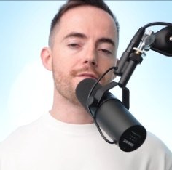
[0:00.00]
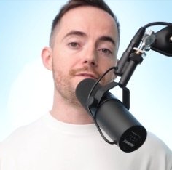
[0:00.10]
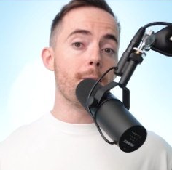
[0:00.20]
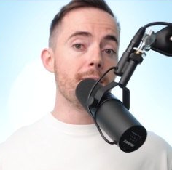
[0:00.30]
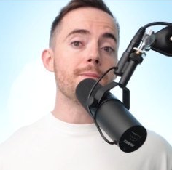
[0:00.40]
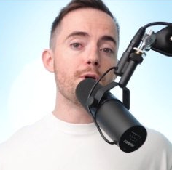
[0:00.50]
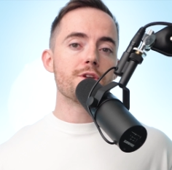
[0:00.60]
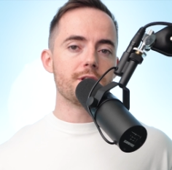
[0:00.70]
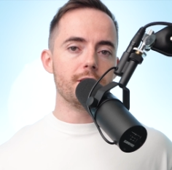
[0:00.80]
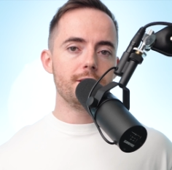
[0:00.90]
for me
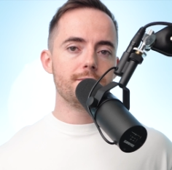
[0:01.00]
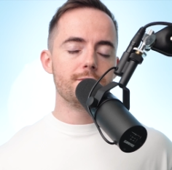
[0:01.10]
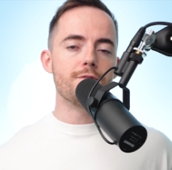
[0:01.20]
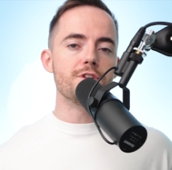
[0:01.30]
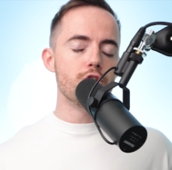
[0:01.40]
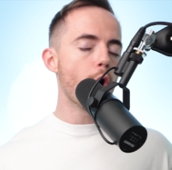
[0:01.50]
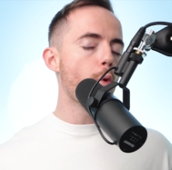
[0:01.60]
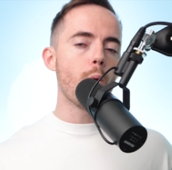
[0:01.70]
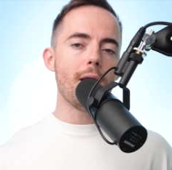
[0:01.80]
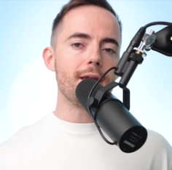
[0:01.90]
personally, there is no
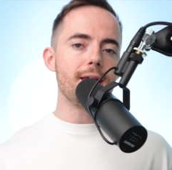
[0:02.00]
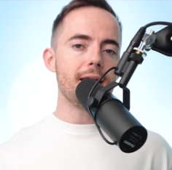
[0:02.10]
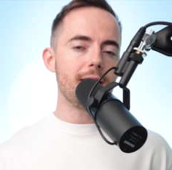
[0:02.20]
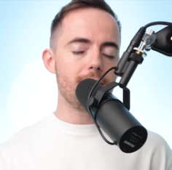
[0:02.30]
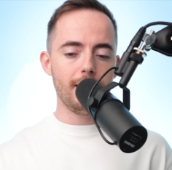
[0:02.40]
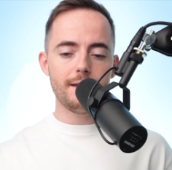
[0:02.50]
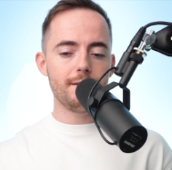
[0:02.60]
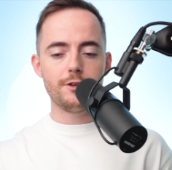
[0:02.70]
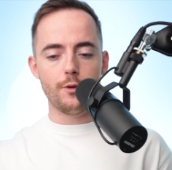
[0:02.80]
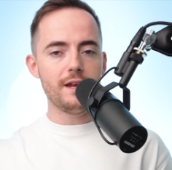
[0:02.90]
way,
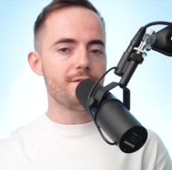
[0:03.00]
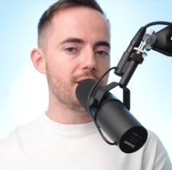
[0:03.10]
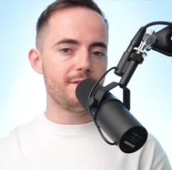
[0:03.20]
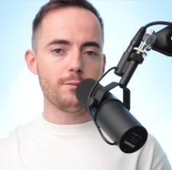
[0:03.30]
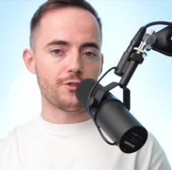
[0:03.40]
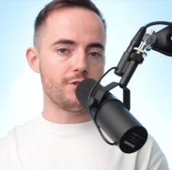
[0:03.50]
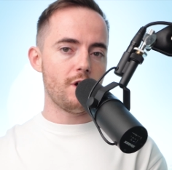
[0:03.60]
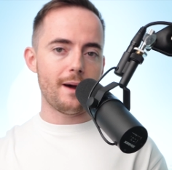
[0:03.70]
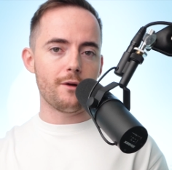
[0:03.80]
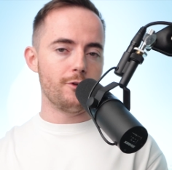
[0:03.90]
you know, even if it wasn't
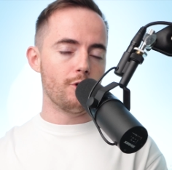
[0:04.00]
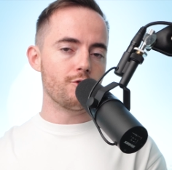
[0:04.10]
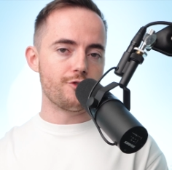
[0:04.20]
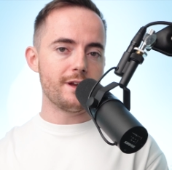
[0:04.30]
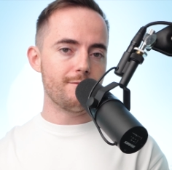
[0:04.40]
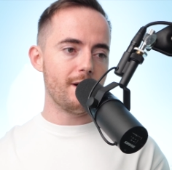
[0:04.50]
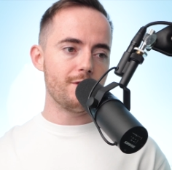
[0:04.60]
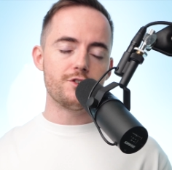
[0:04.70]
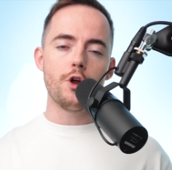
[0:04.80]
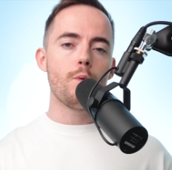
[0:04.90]
about not drinking,
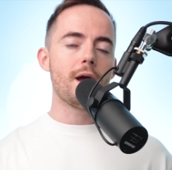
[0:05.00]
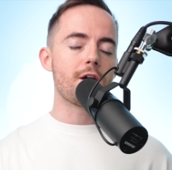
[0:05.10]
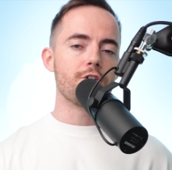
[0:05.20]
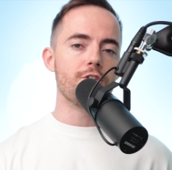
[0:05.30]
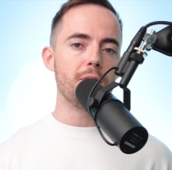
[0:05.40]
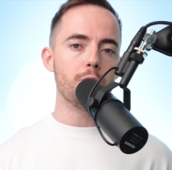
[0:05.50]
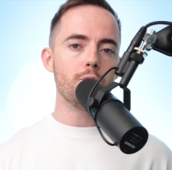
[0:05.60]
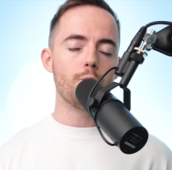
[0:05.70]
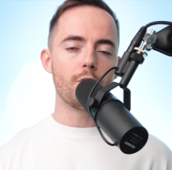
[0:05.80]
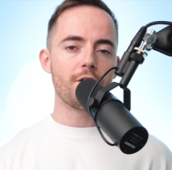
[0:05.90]
right? There's no way I could have
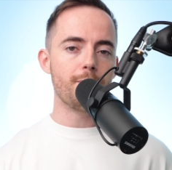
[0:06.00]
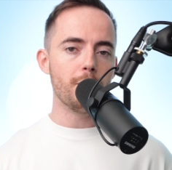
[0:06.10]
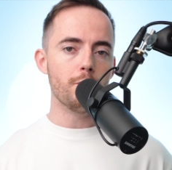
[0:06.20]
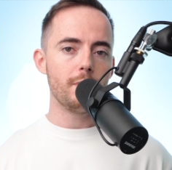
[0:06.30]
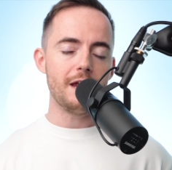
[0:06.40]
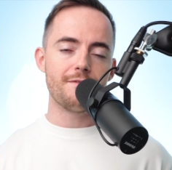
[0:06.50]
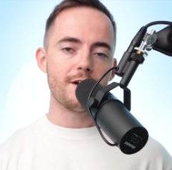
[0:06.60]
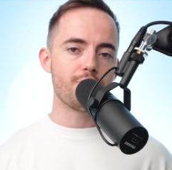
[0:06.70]
built what I built if I